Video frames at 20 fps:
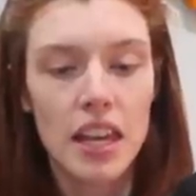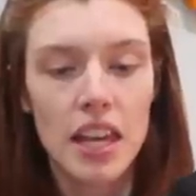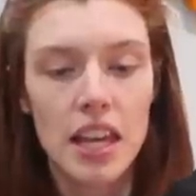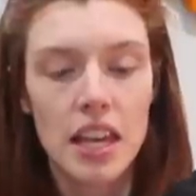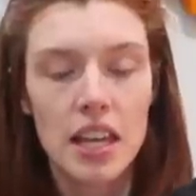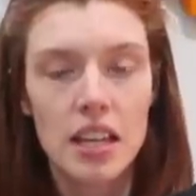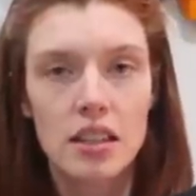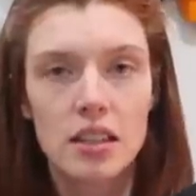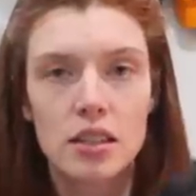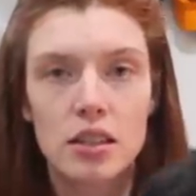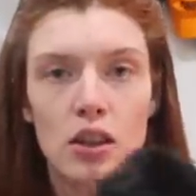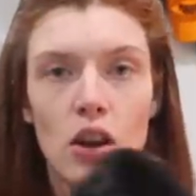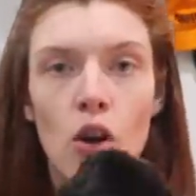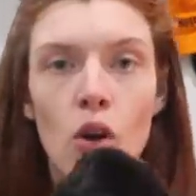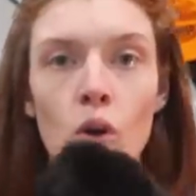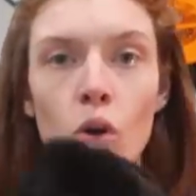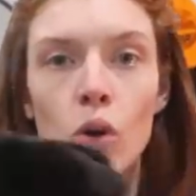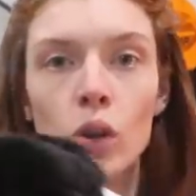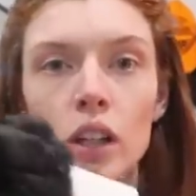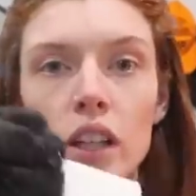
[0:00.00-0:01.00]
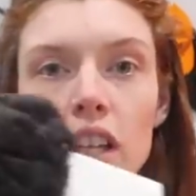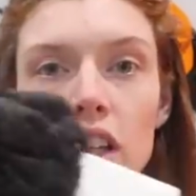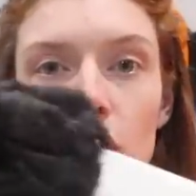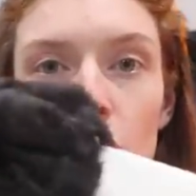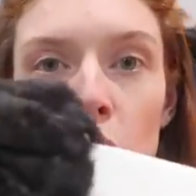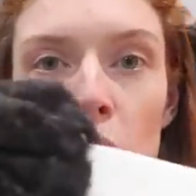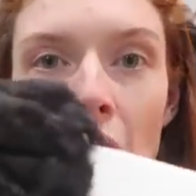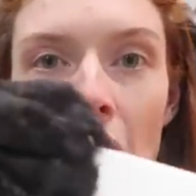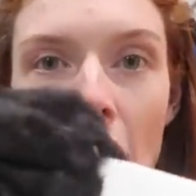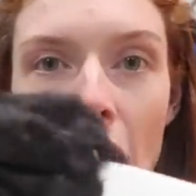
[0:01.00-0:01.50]
these. Holy
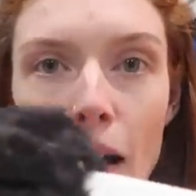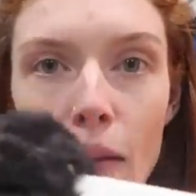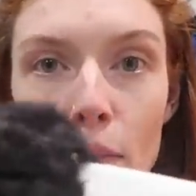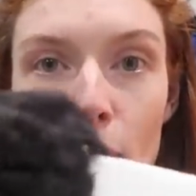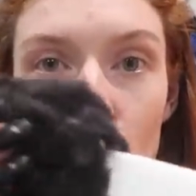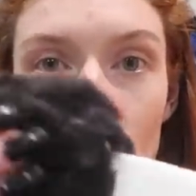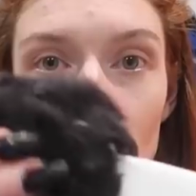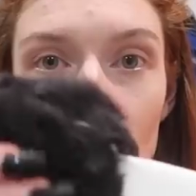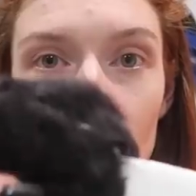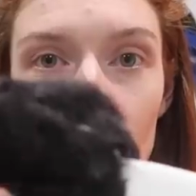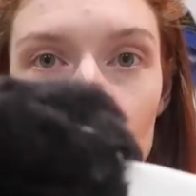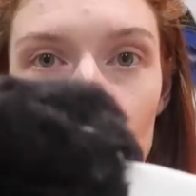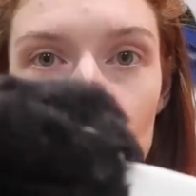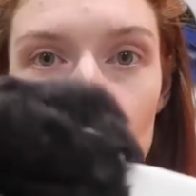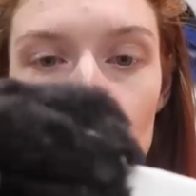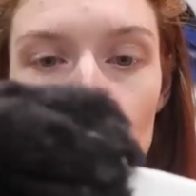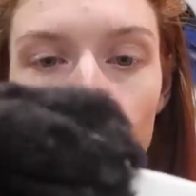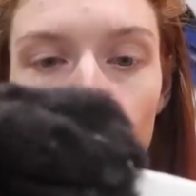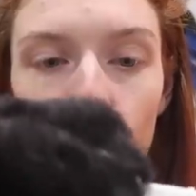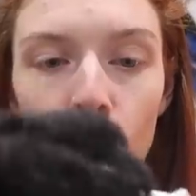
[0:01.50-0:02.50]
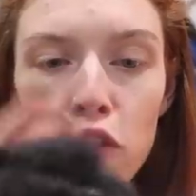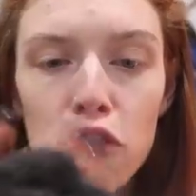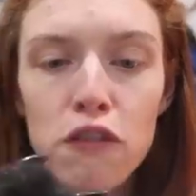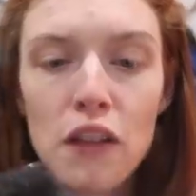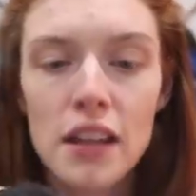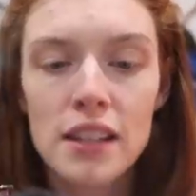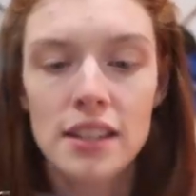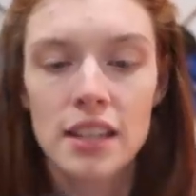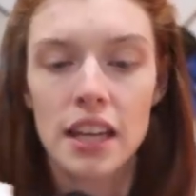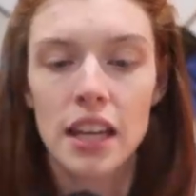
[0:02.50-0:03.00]
crap. They're so
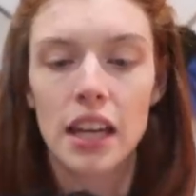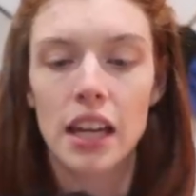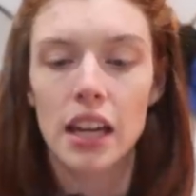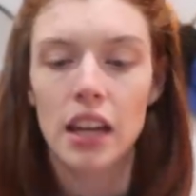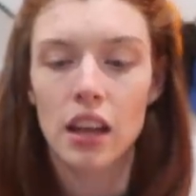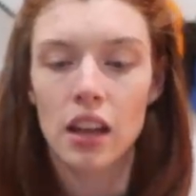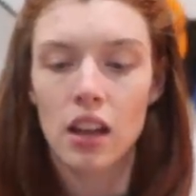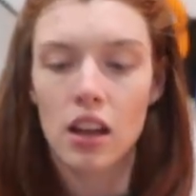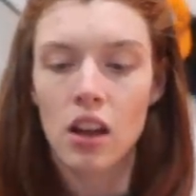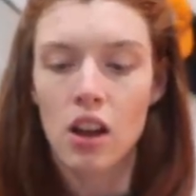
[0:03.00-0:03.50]
fuzzy.